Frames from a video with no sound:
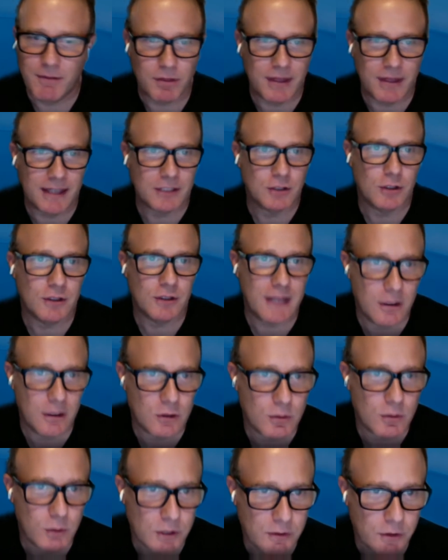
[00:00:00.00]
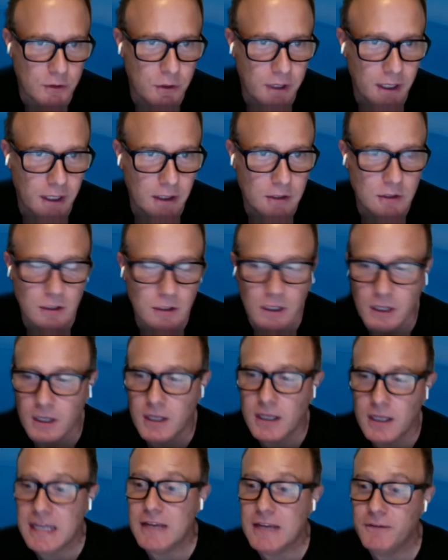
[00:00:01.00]
you. Thank you so much for joining us.
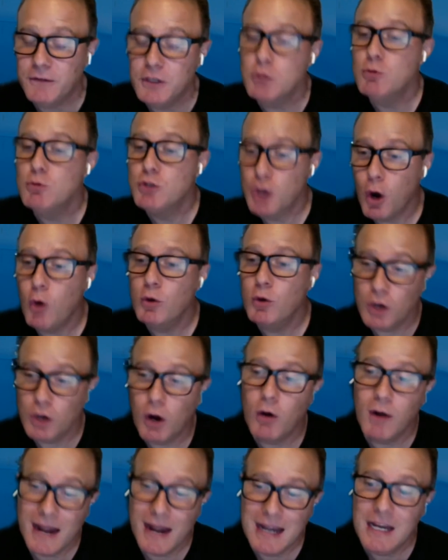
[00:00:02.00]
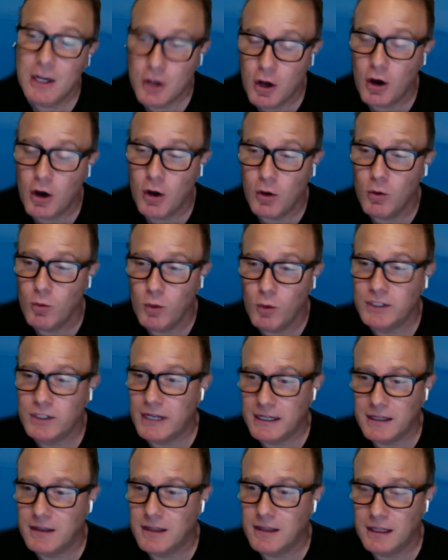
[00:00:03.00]
If you don't already know, which
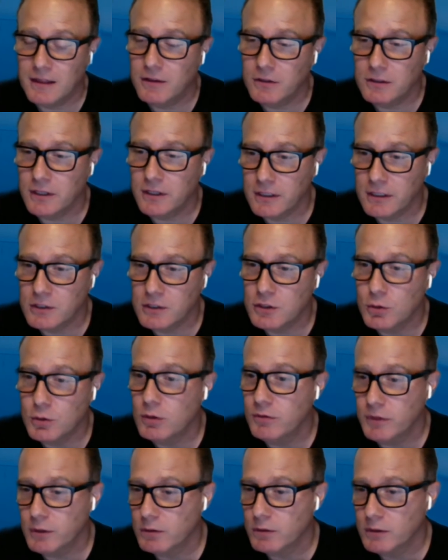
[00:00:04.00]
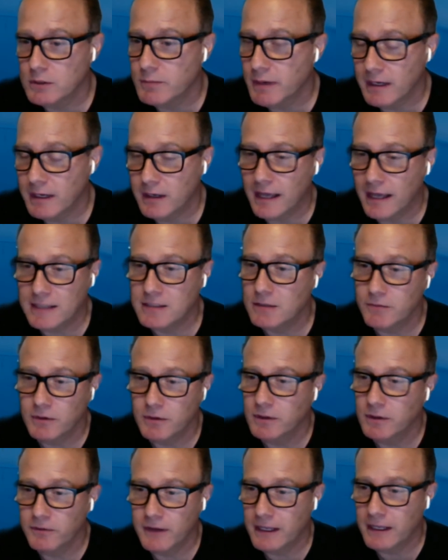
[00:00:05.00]
I think there's like 2 of you, as many Aston
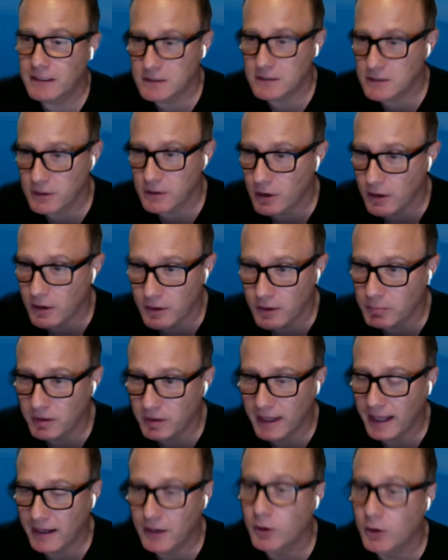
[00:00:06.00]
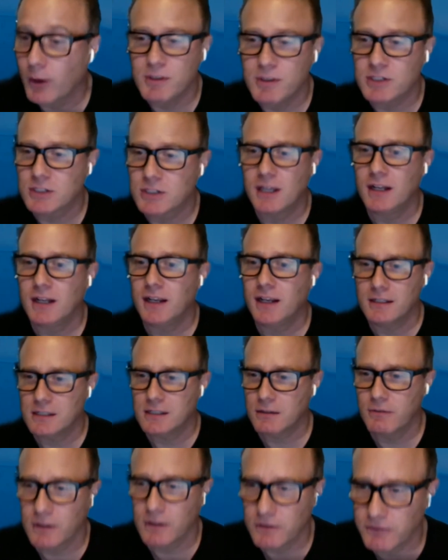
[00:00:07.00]
Villa fans as there are on the planet. No, I'm just kidding,
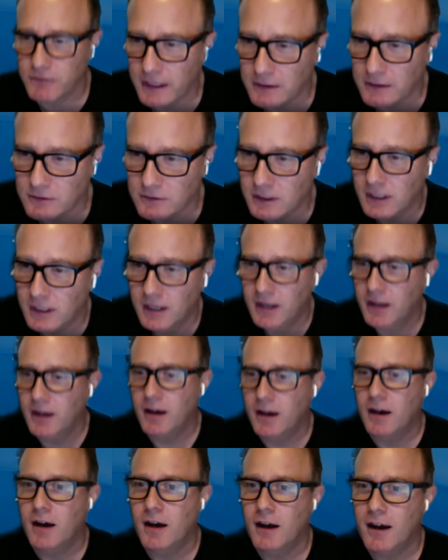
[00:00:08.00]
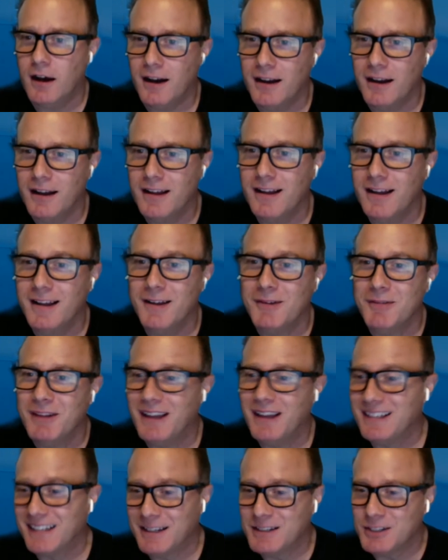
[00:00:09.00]
Aston Villa fans.
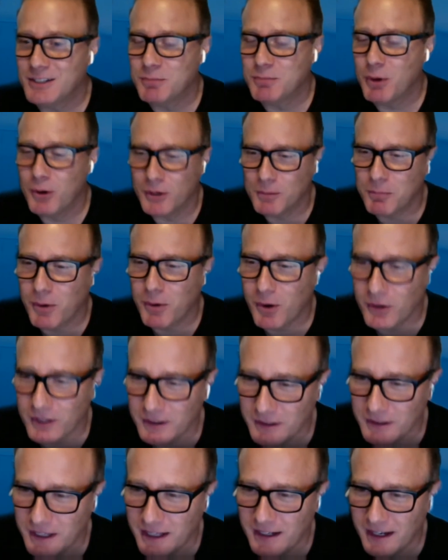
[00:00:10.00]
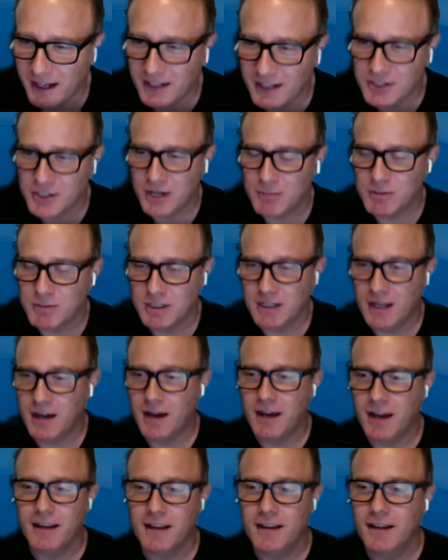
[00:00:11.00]
And I just poked Paul and James in the
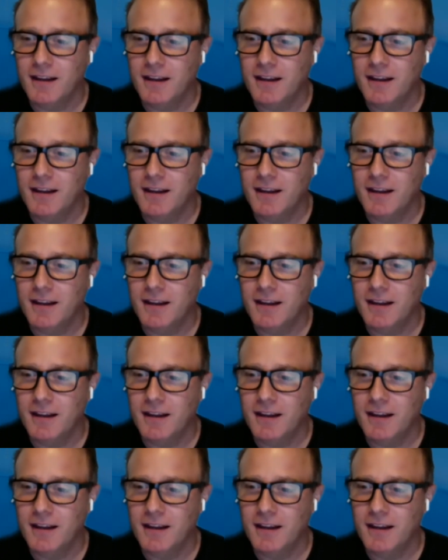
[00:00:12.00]
eye.